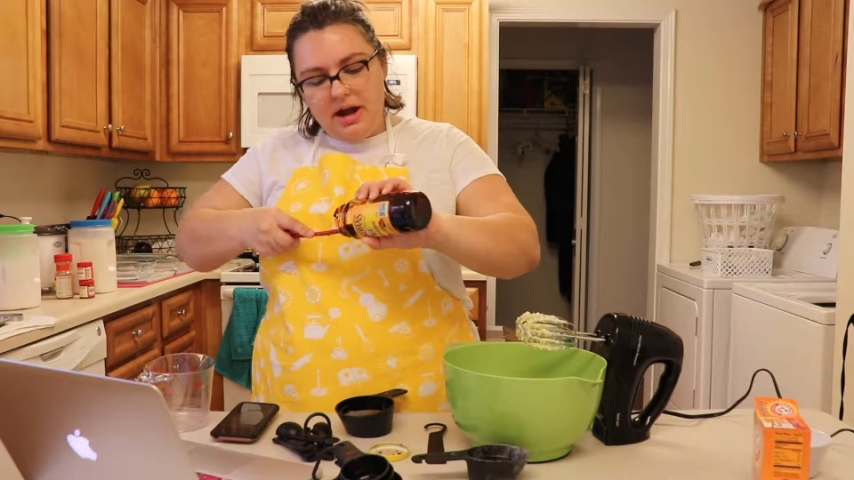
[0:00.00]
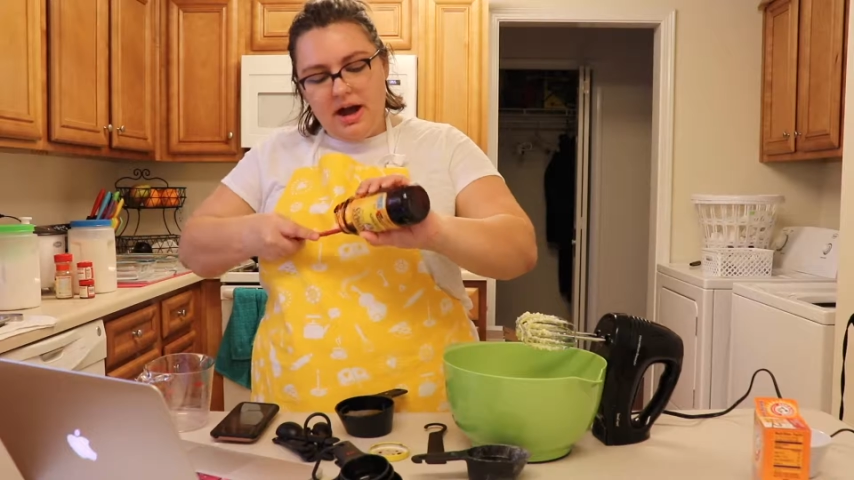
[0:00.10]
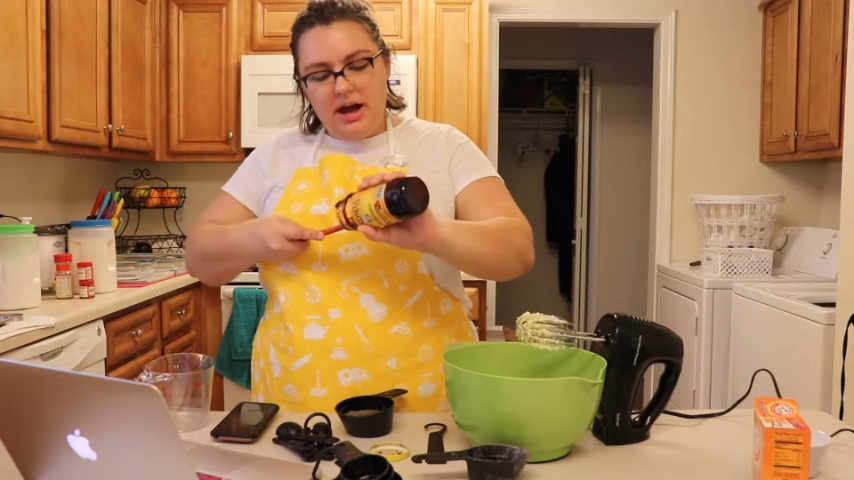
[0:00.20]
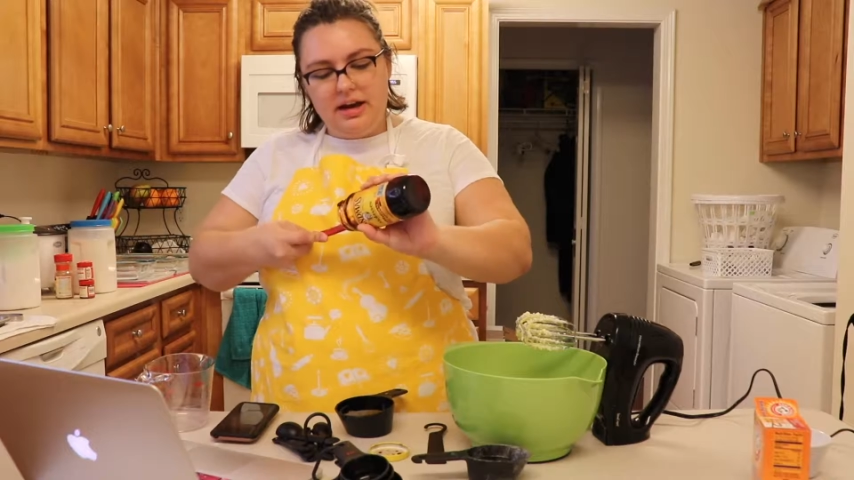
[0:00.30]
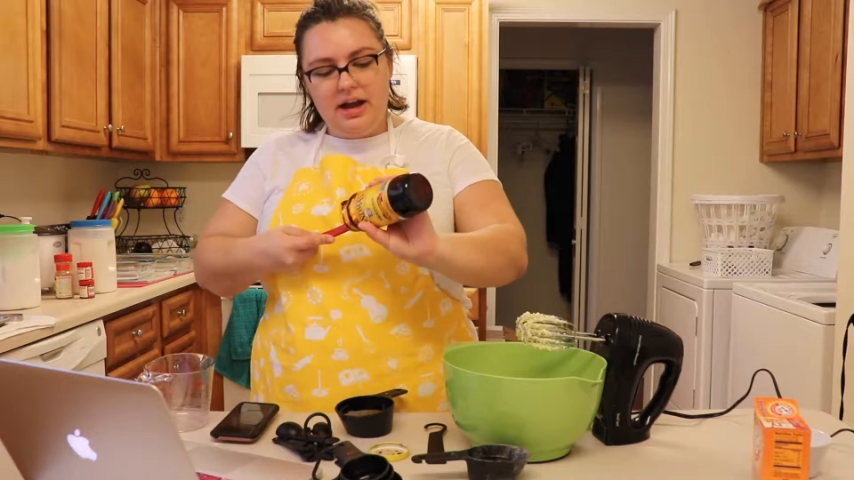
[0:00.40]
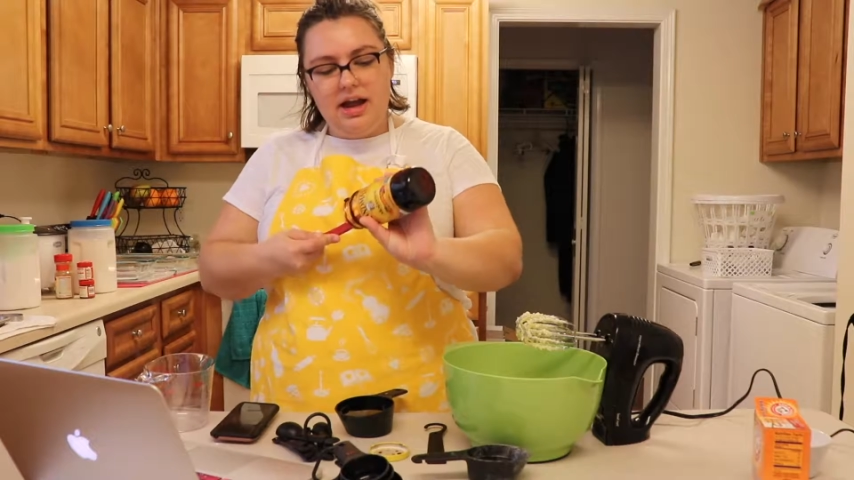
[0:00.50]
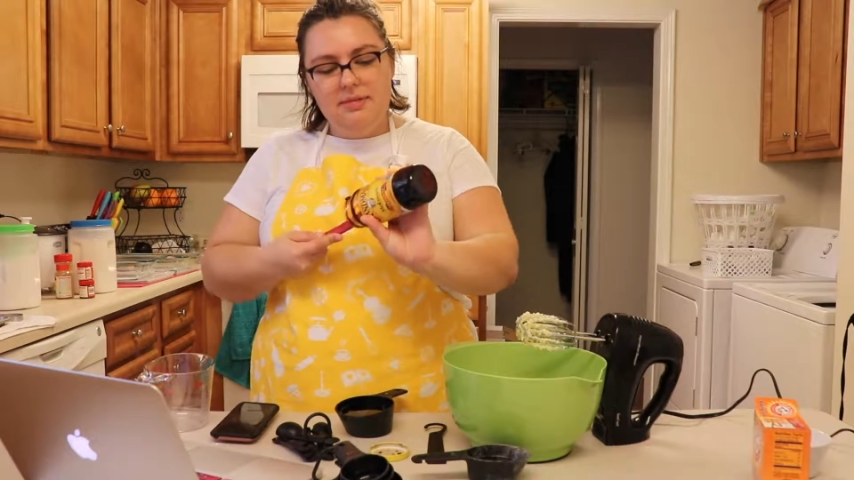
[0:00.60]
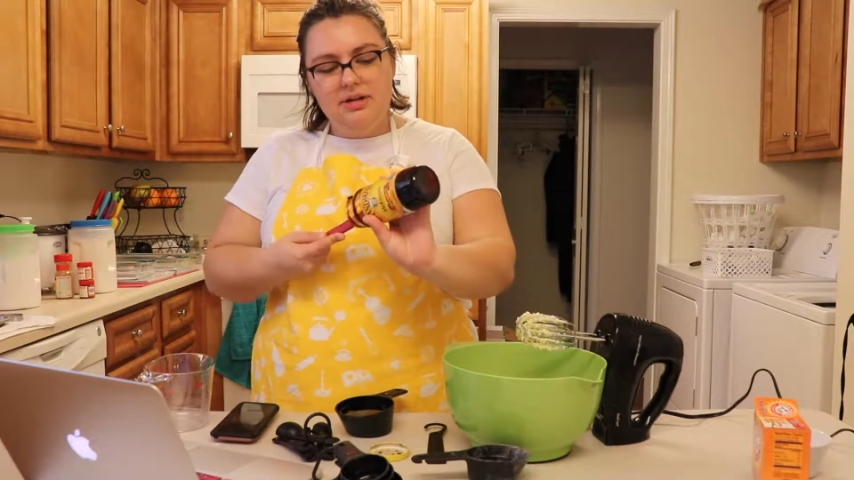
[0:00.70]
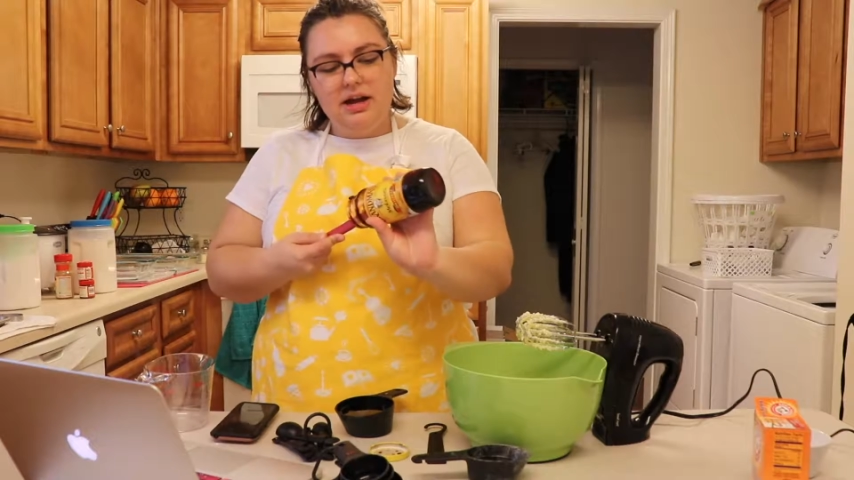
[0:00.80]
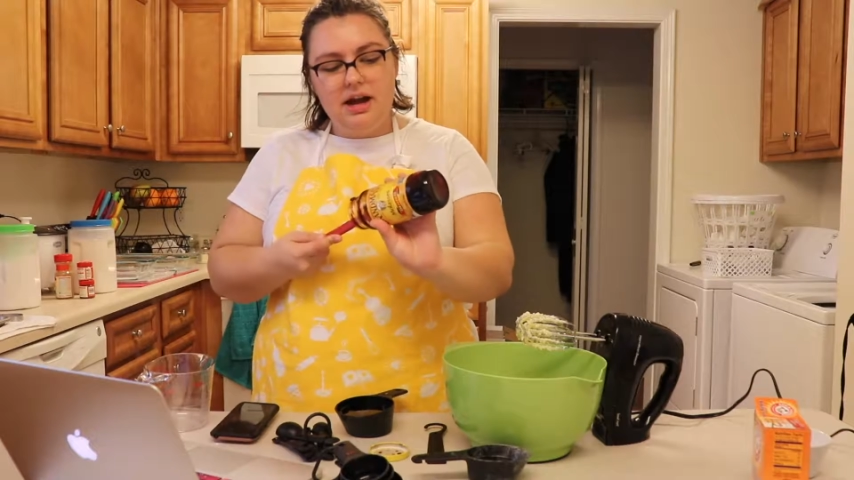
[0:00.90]
God,
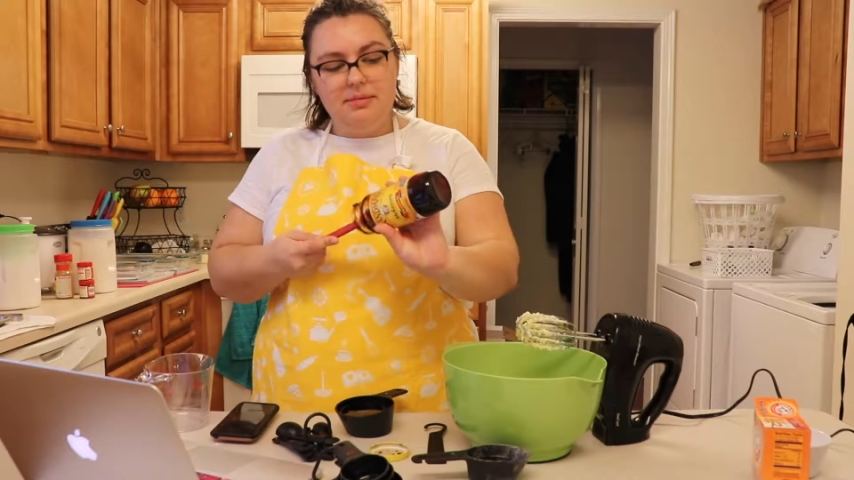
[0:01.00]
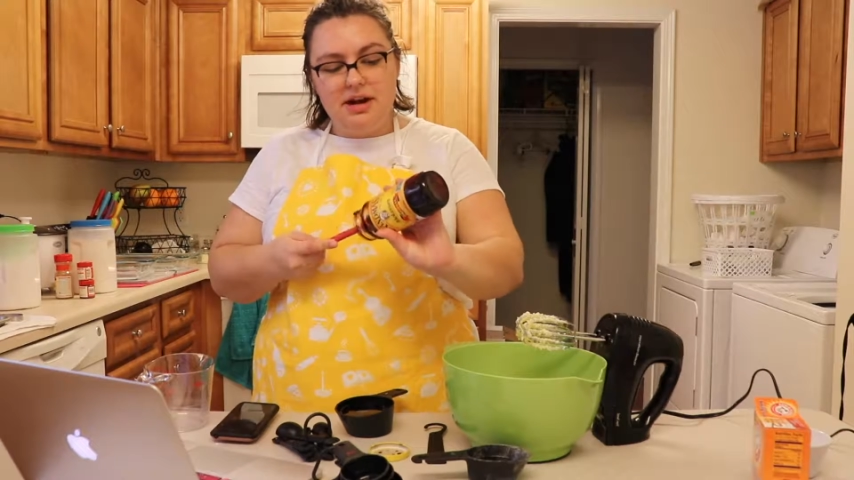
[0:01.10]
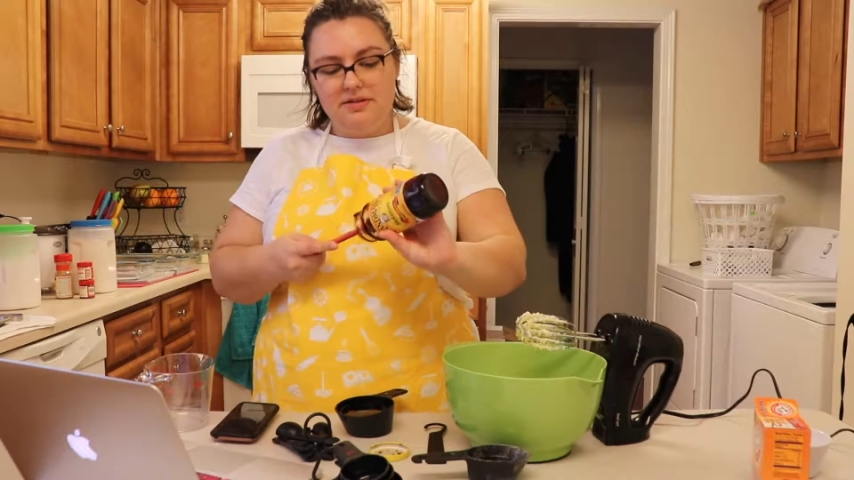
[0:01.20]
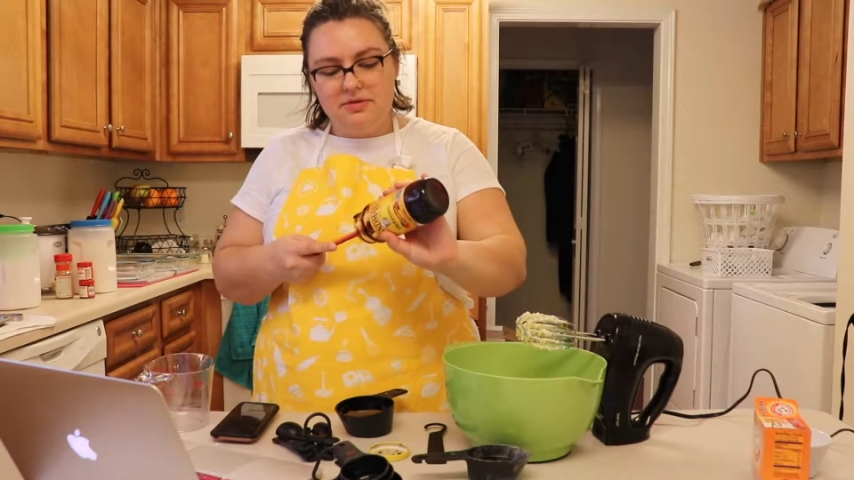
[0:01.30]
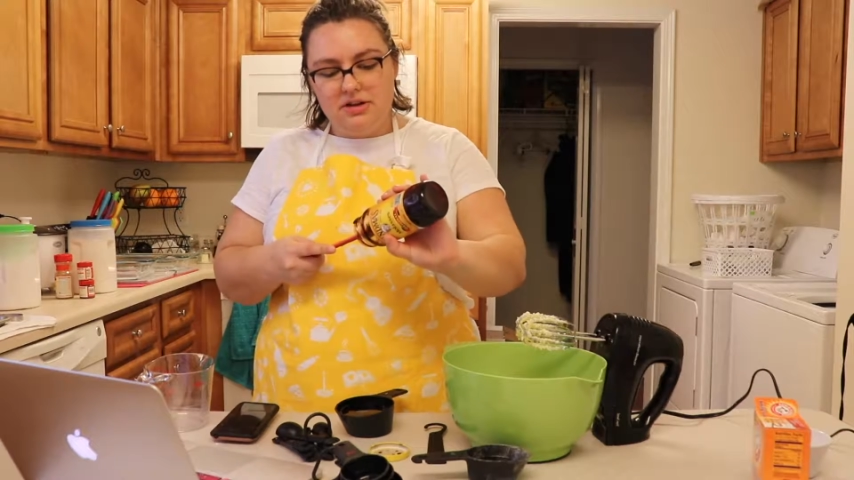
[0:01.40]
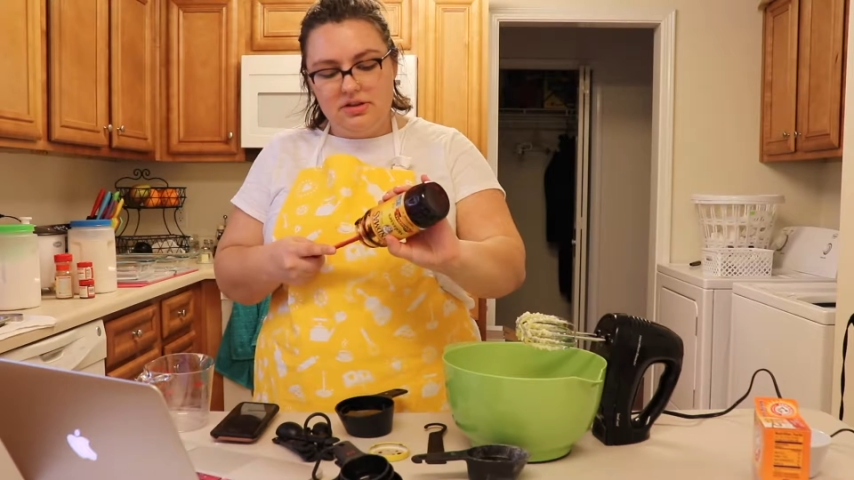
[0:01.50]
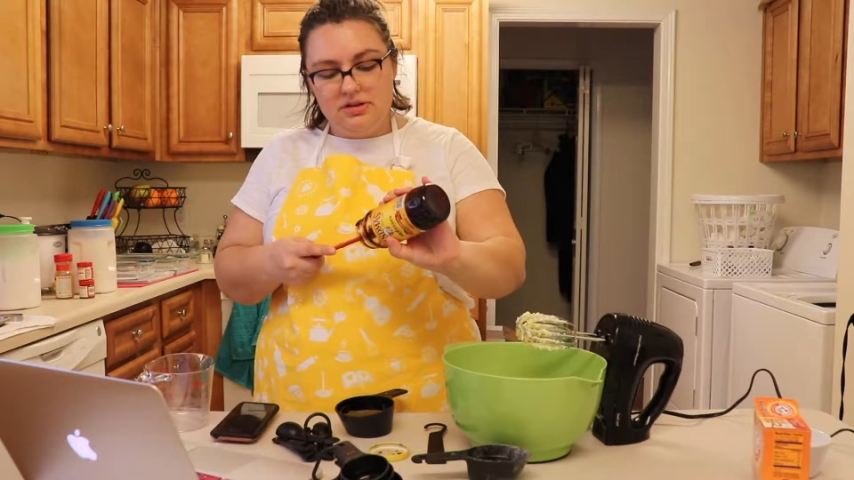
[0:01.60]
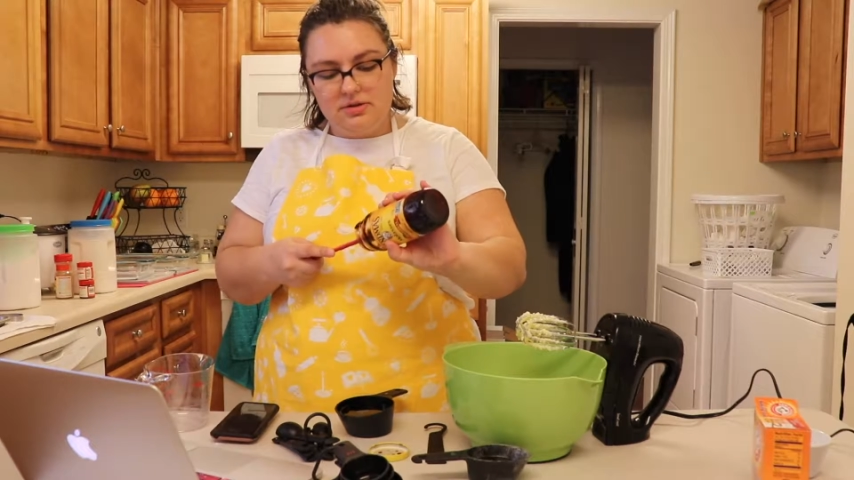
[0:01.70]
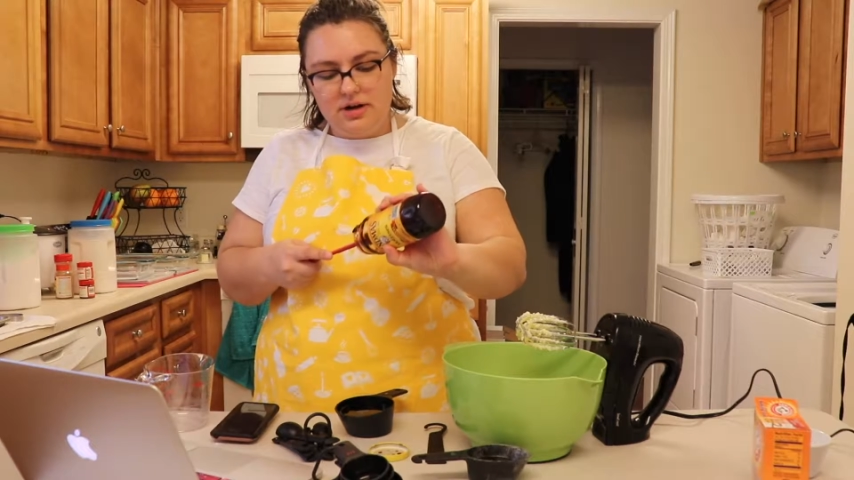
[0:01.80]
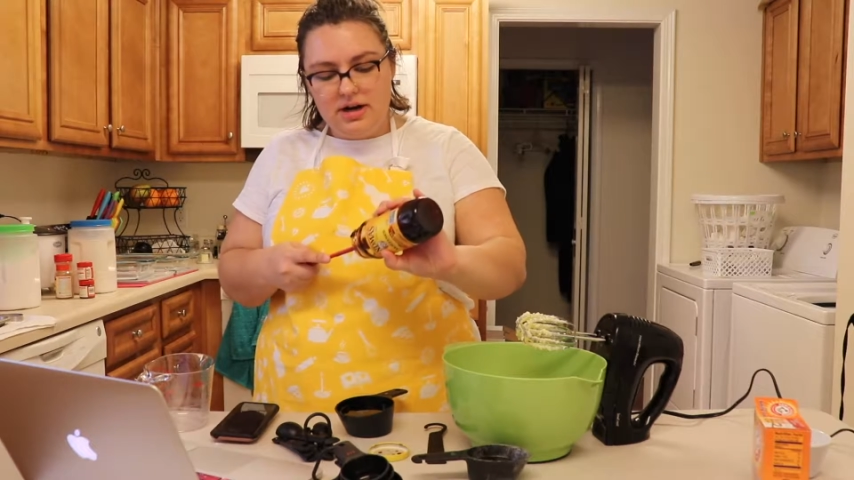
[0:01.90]
I'm gonna have to run to the
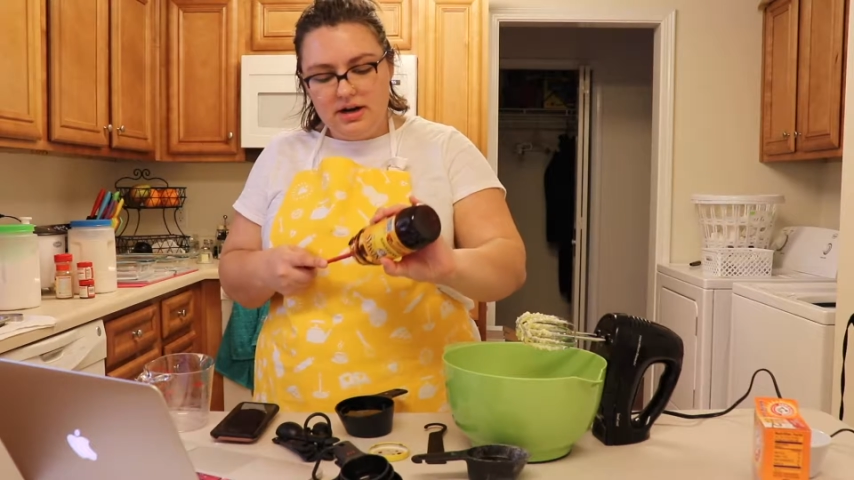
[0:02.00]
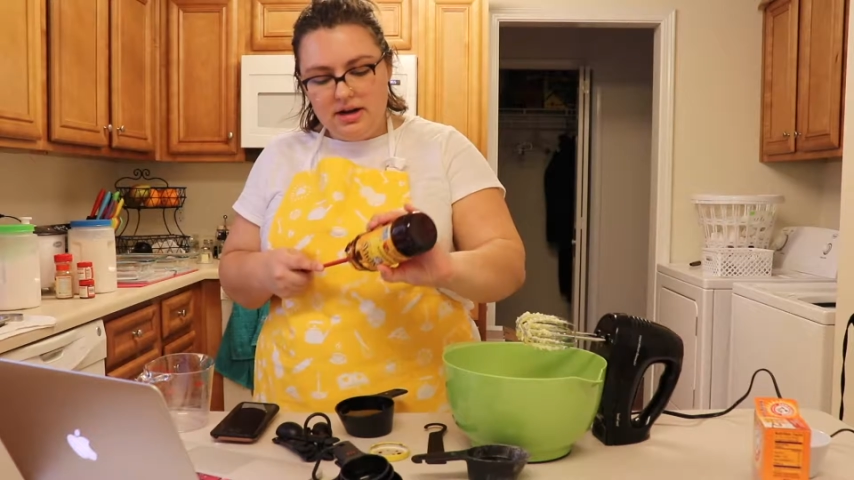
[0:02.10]
store.